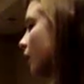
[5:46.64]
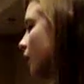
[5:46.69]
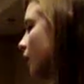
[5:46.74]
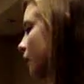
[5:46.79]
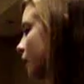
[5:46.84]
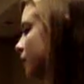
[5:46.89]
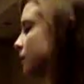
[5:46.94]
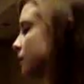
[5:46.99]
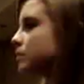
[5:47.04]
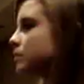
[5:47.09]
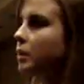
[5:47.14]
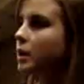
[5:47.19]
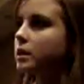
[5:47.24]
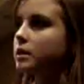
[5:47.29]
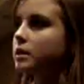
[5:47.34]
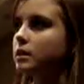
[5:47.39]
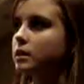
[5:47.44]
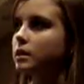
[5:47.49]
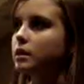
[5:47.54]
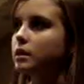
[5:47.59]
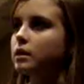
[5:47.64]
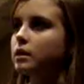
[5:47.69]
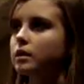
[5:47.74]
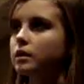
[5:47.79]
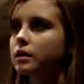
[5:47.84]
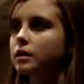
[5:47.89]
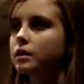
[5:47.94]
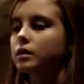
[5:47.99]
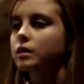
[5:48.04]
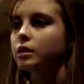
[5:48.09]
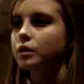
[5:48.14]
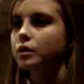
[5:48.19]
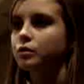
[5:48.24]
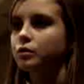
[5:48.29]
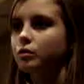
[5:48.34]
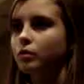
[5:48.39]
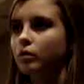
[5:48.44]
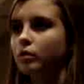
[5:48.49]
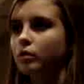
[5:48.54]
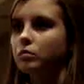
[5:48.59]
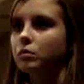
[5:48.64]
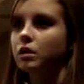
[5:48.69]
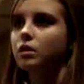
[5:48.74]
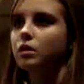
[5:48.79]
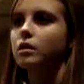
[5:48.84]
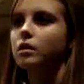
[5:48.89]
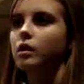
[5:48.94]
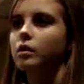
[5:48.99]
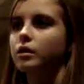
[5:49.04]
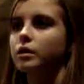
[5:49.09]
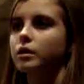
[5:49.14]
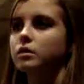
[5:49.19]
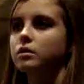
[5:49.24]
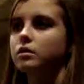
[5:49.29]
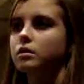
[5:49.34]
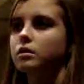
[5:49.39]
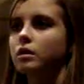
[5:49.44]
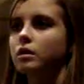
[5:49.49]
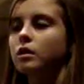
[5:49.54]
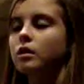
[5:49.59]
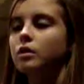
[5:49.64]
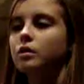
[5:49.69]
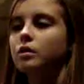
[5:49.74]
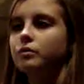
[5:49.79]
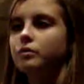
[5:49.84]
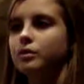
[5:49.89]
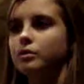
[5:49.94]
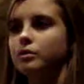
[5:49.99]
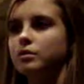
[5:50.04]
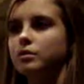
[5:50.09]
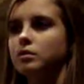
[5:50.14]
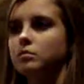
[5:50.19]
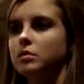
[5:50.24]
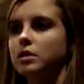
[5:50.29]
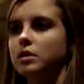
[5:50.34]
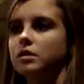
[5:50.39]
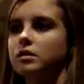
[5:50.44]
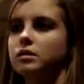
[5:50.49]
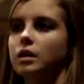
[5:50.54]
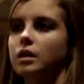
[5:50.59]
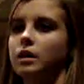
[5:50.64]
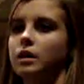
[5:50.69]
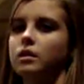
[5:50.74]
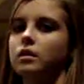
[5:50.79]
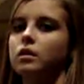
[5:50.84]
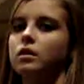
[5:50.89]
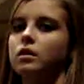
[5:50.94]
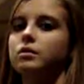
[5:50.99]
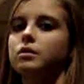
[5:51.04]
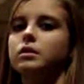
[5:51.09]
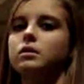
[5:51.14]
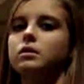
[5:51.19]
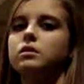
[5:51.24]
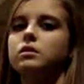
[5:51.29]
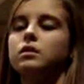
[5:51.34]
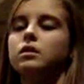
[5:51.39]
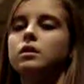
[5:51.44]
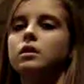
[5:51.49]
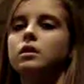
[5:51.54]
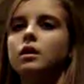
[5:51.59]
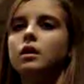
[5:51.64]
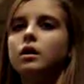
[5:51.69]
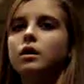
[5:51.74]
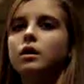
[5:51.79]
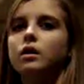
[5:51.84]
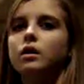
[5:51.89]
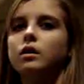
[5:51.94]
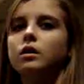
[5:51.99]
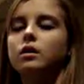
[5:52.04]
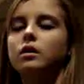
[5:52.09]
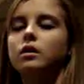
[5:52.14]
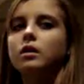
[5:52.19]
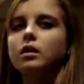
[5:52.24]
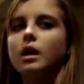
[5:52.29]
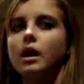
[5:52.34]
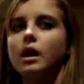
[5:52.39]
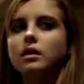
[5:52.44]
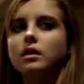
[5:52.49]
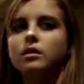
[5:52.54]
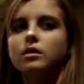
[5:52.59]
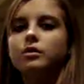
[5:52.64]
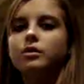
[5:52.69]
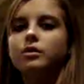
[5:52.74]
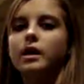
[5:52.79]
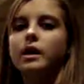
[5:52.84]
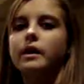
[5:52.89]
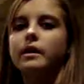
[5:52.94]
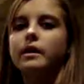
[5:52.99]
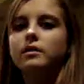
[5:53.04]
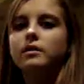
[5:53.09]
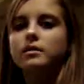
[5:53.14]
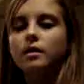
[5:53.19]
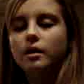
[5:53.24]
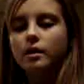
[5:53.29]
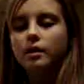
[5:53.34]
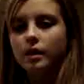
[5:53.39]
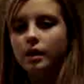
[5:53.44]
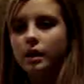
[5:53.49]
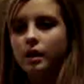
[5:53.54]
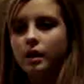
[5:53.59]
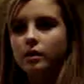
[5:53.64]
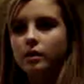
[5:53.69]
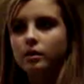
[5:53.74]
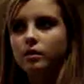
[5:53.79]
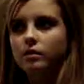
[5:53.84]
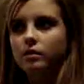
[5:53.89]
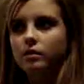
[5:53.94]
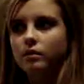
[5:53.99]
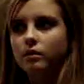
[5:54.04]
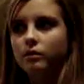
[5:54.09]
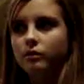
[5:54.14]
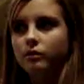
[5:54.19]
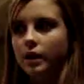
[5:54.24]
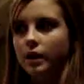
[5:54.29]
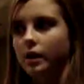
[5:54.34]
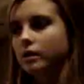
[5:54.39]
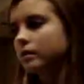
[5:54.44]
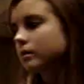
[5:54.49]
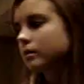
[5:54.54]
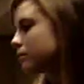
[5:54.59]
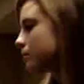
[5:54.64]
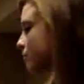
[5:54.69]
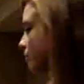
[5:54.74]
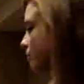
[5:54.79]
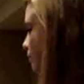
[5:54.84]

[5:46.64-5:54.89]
I expected the control to be the lowest, fruits to be the second lowest, then grains, then the fats.